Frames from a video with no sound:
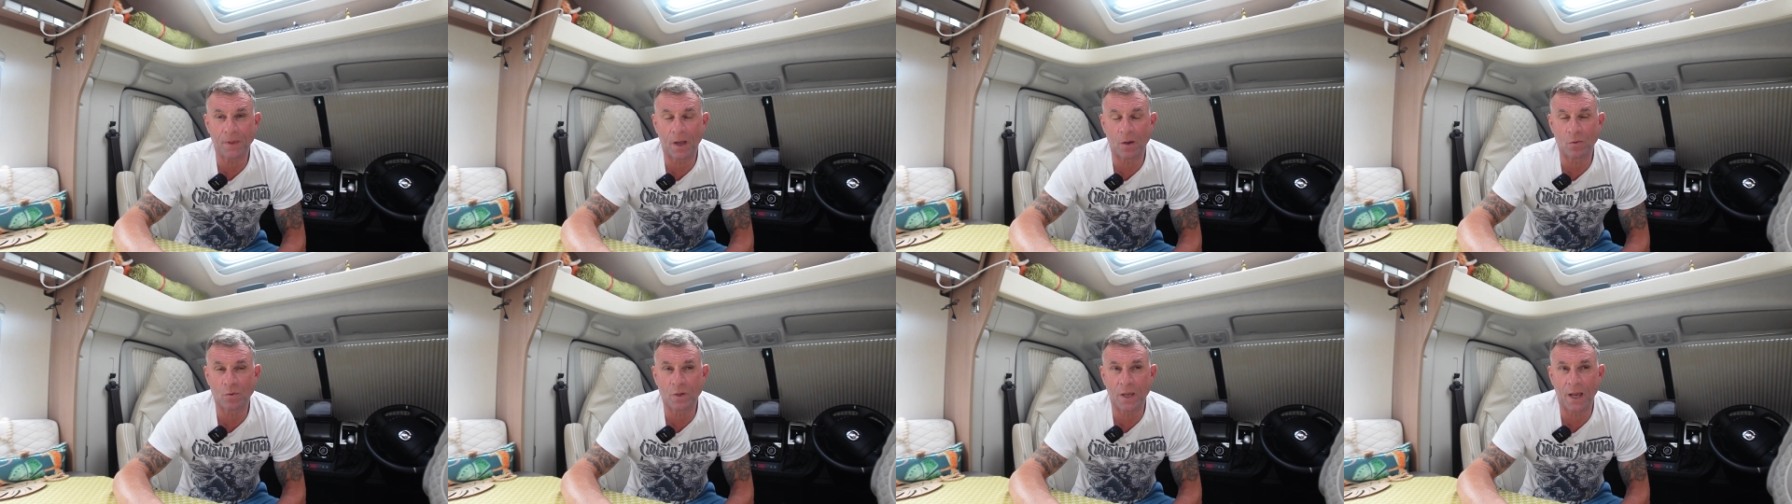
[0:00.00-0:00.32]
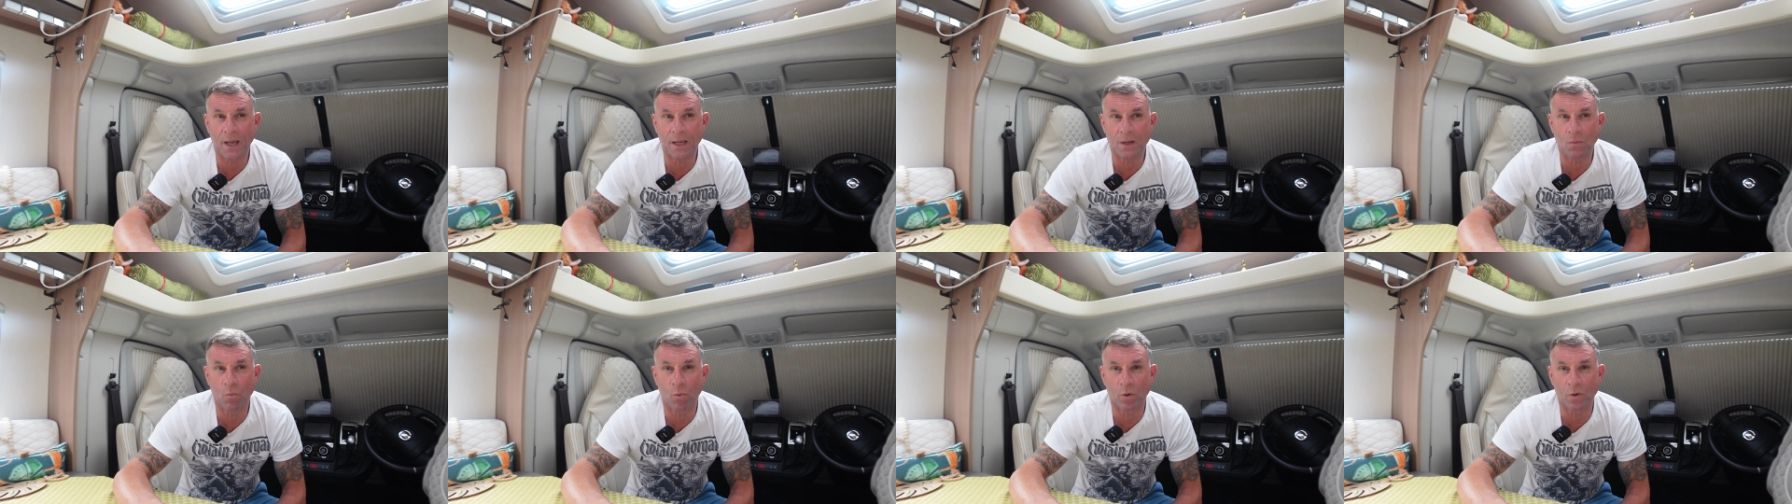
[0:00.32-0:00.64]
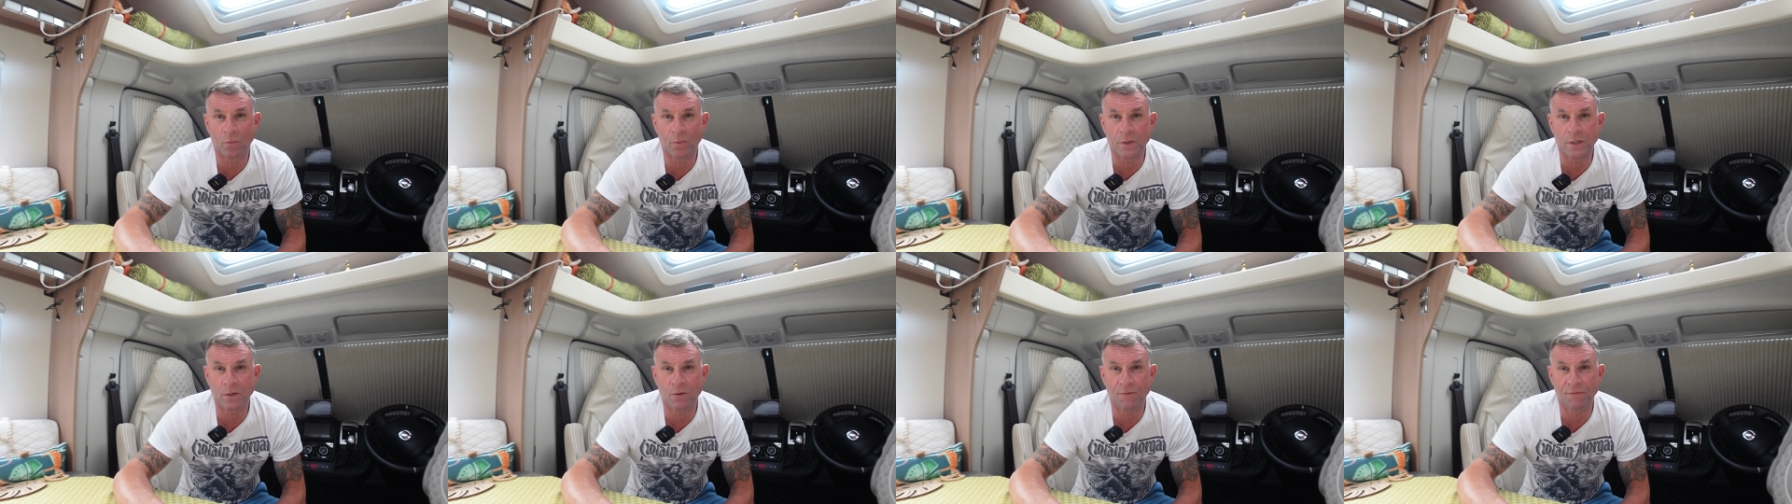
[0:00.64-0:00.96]
okay, what
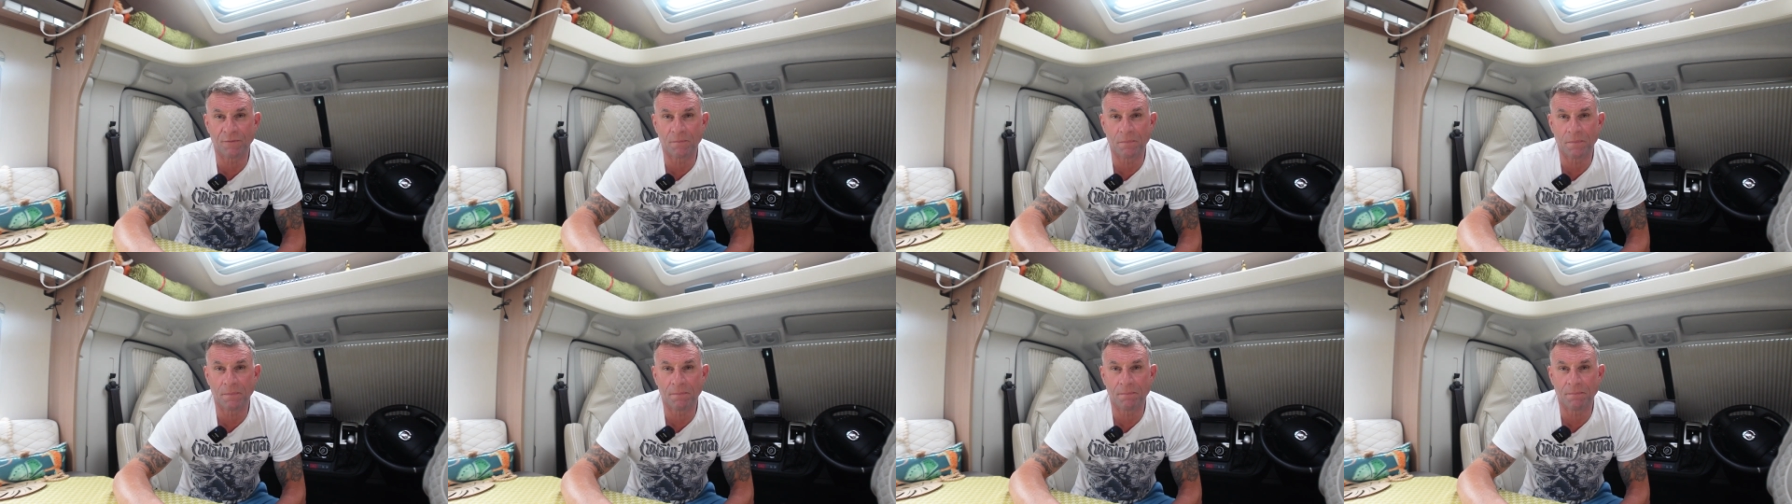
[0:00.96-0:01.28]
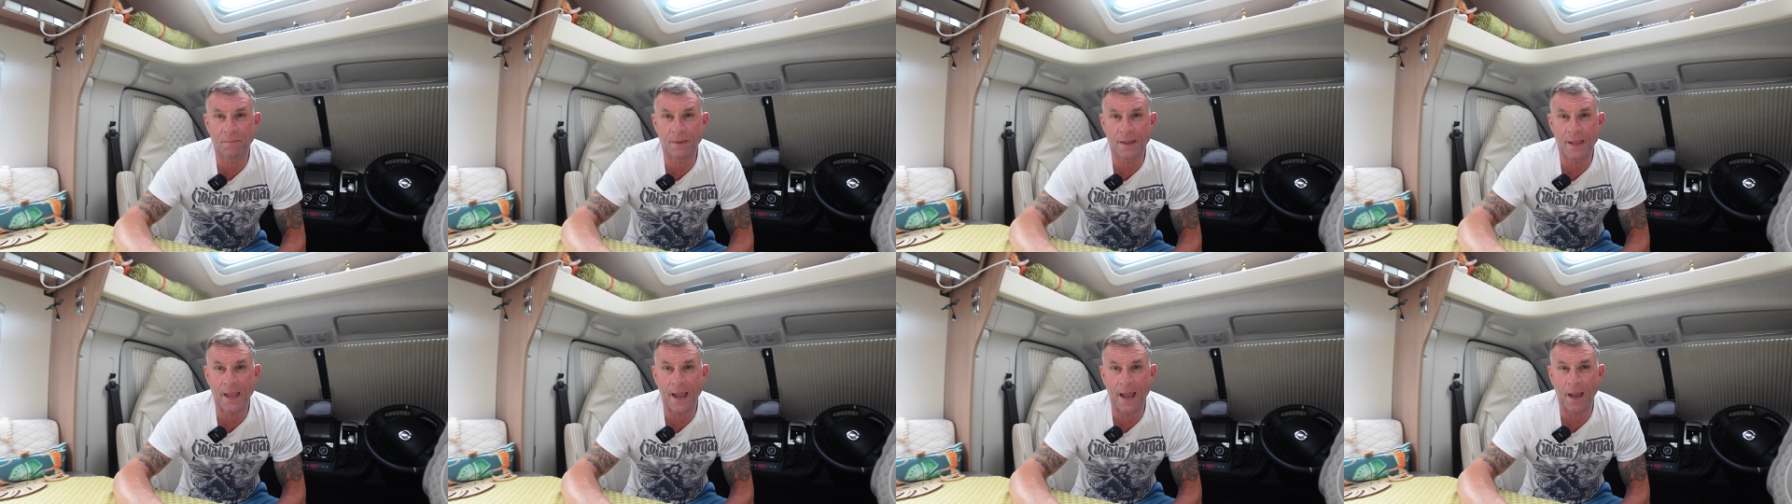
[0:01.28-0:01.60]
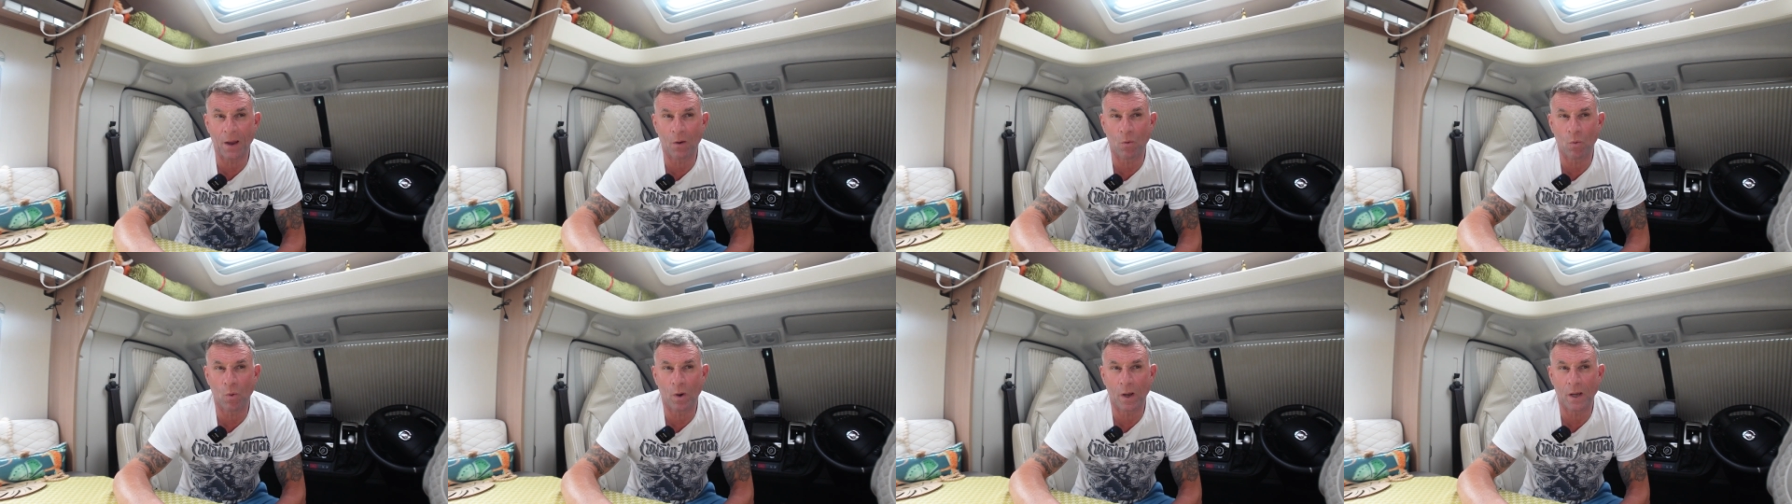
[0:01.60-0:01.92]
do we do from
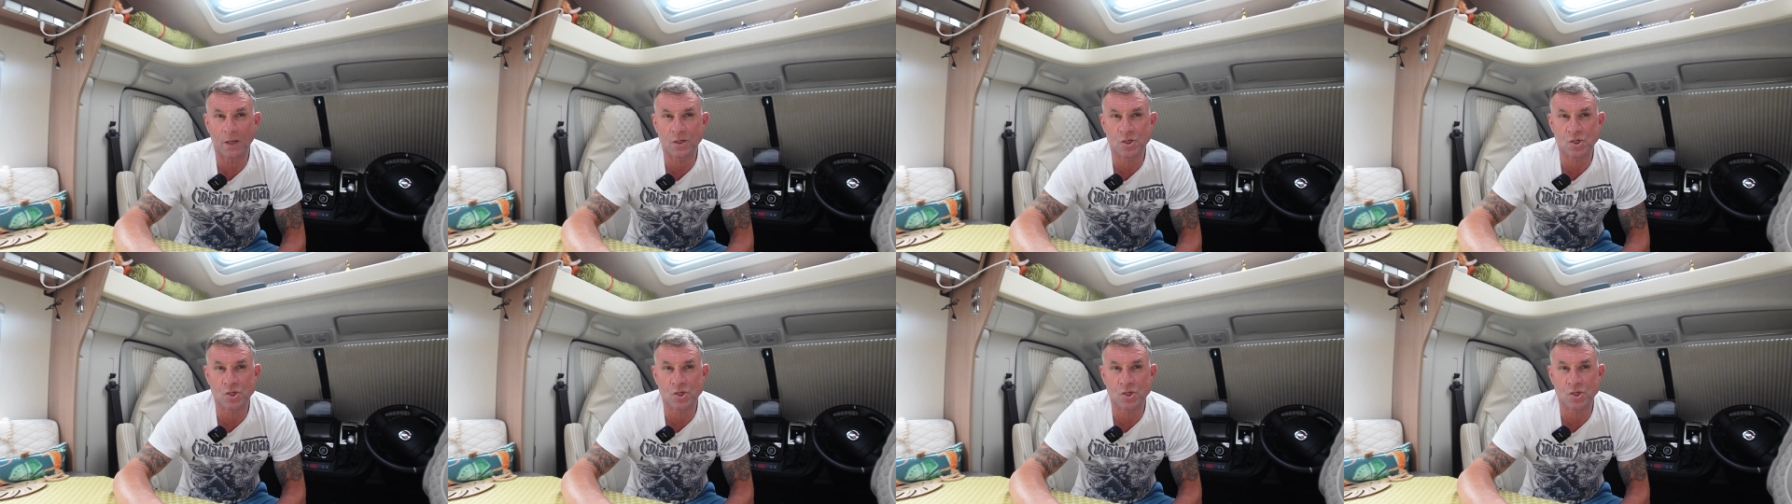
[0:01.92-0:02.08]
now?